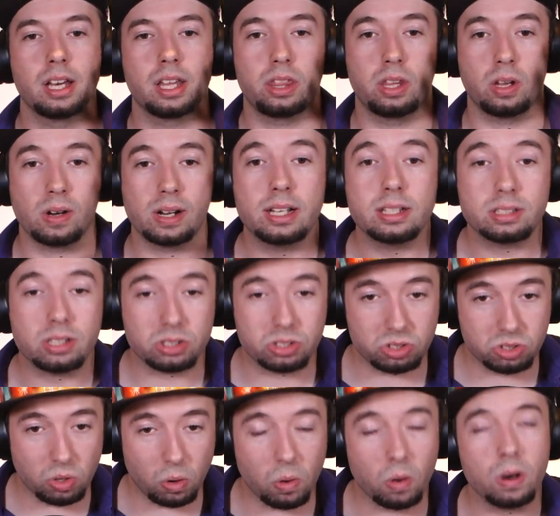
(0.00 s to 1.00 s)
there is a
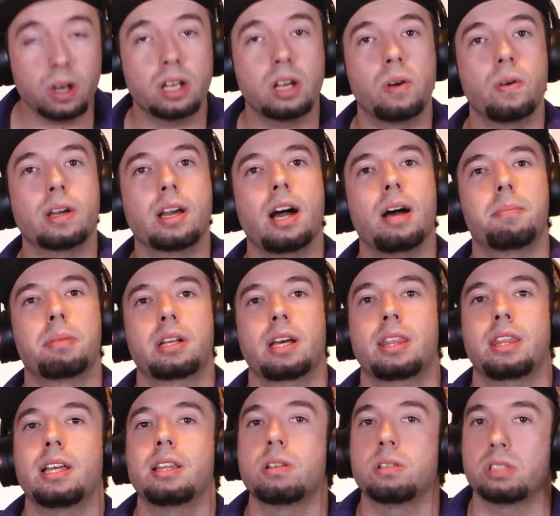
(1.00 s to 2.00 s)
story going on, but I
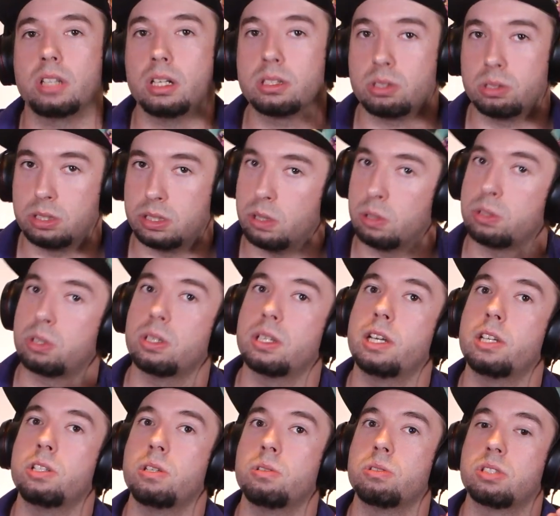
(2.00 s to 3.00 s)
think there's also social
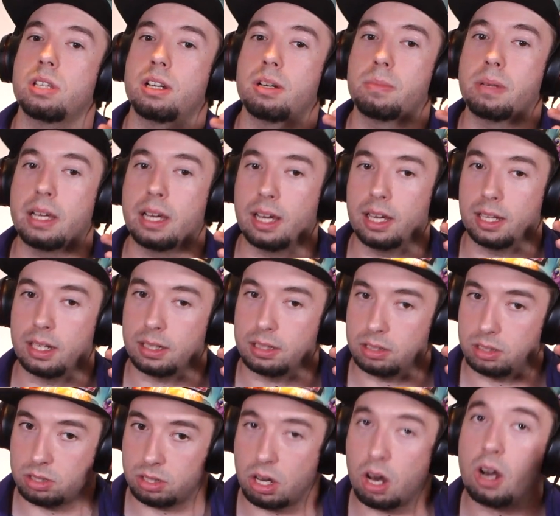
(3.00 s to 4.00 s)
issues that are being
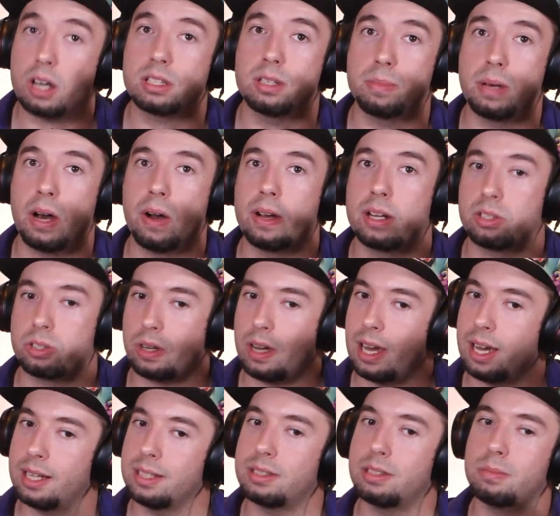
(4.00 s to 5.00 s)
talked about and
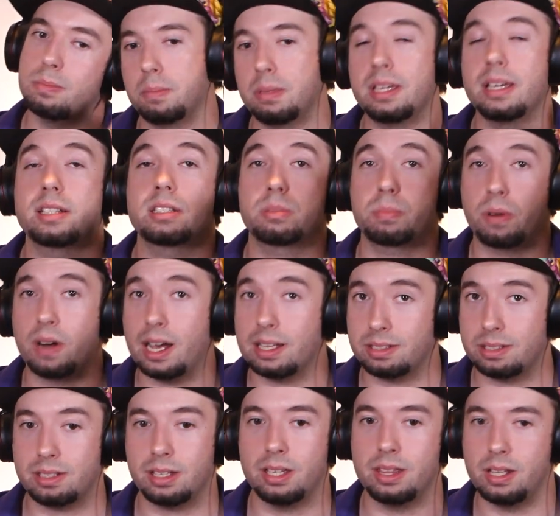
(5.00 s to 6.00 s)
trying to be
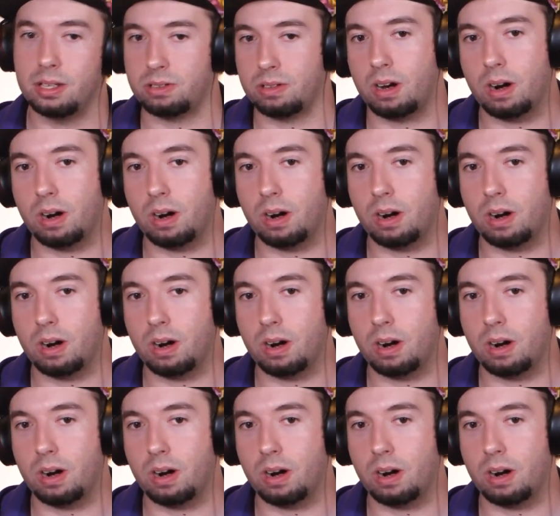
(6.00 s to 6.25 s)
expressed in this